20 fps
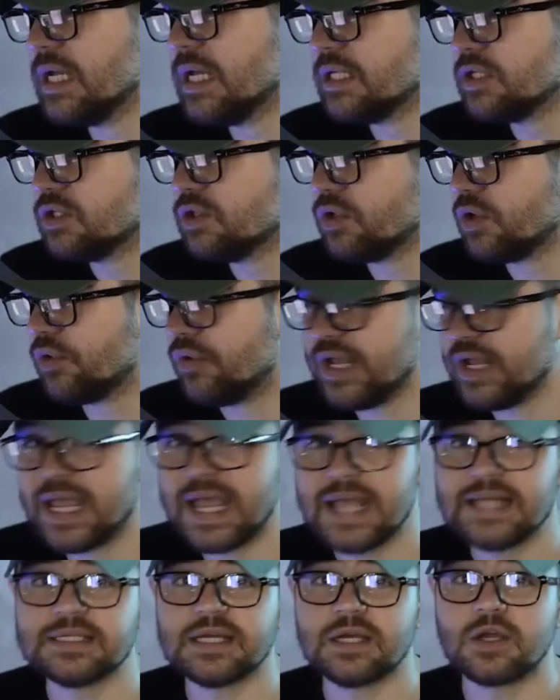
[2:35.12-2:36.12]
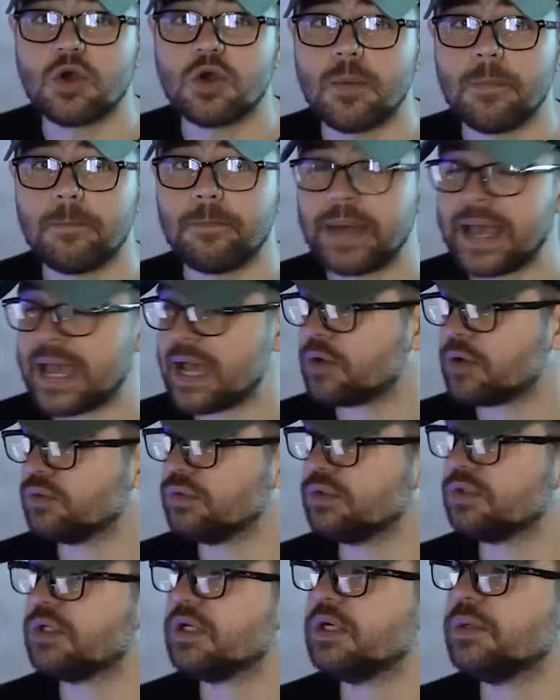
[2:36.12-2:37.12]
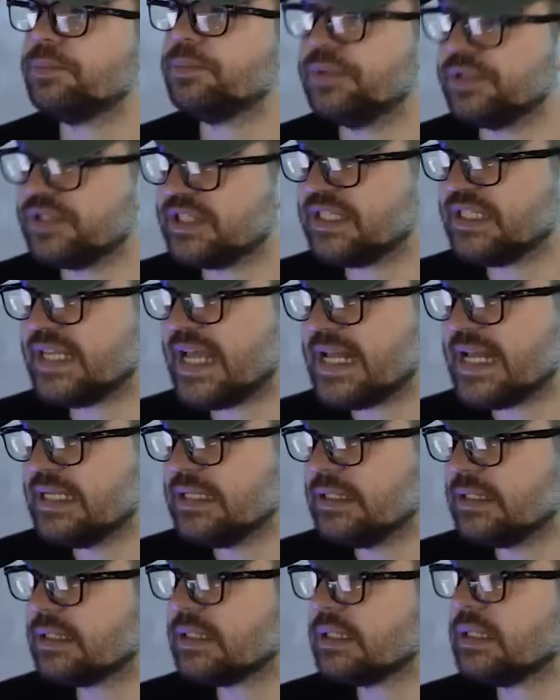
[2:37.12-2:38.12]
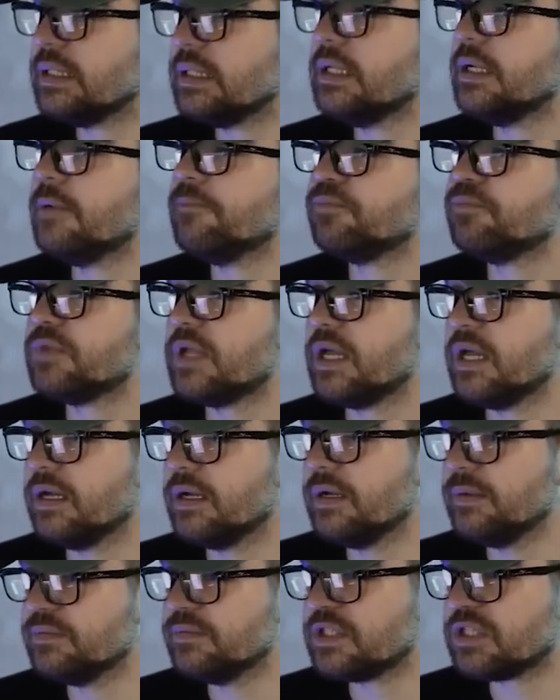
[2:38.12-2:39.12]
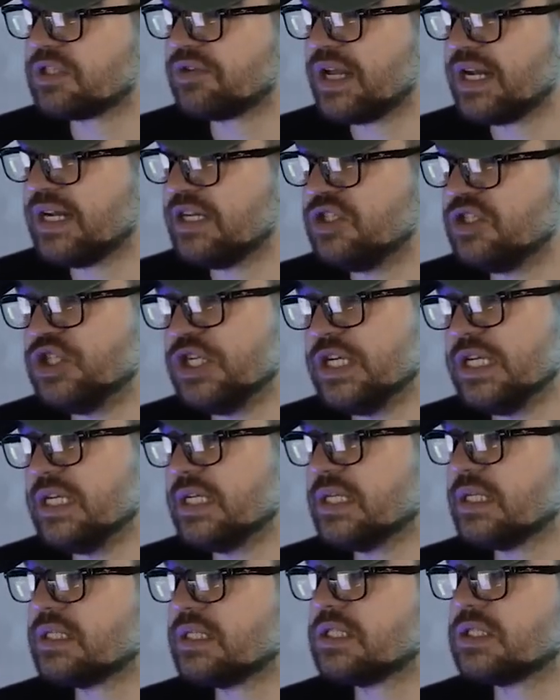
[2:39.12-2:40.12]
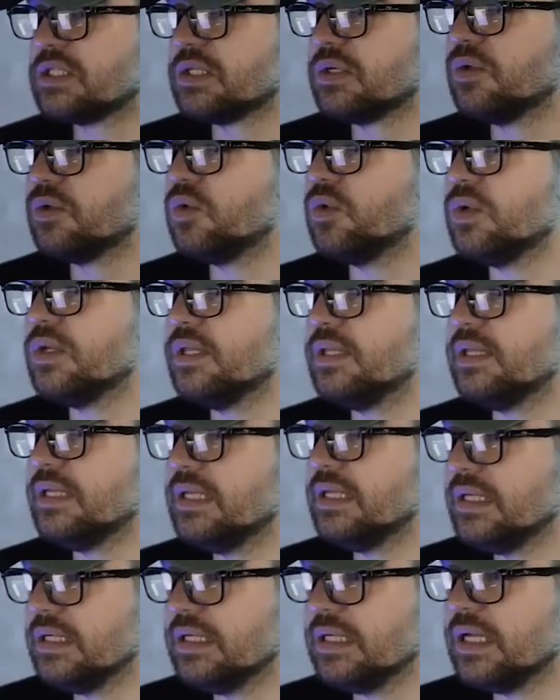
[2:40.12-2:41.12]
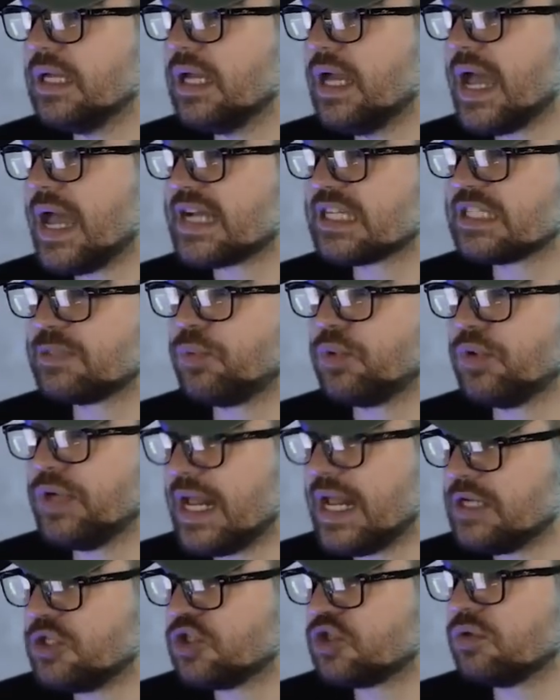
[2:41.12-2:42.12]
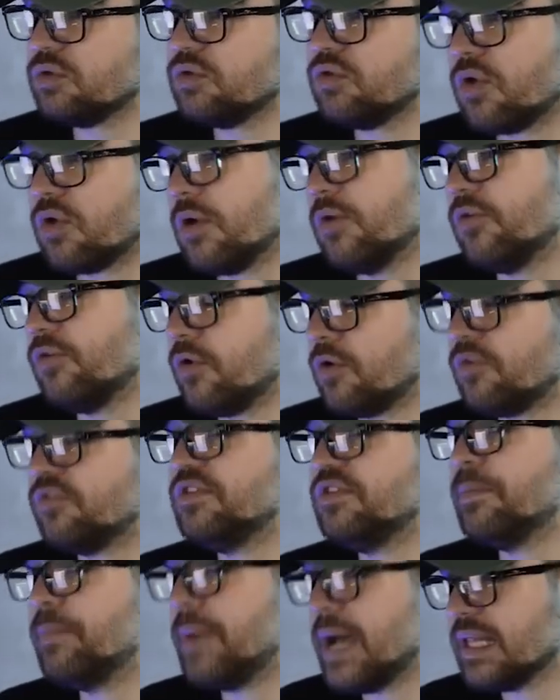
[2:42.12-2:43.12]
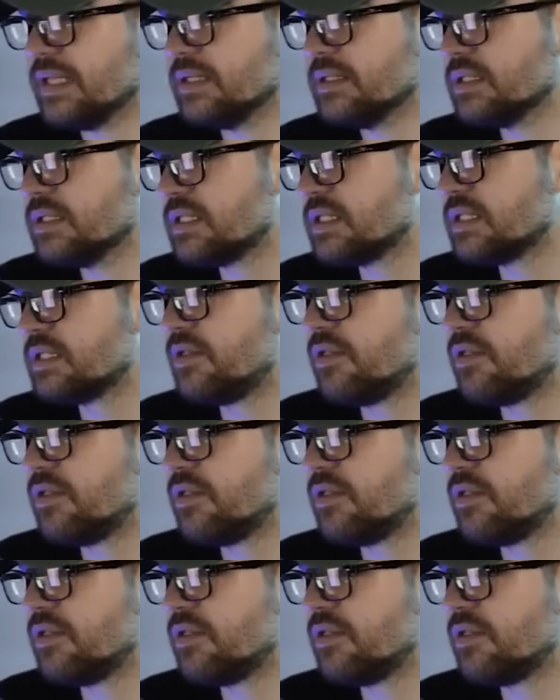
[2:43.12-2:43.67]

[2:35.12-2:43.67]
to create a compound percent strategy, so the exponential growth of the balance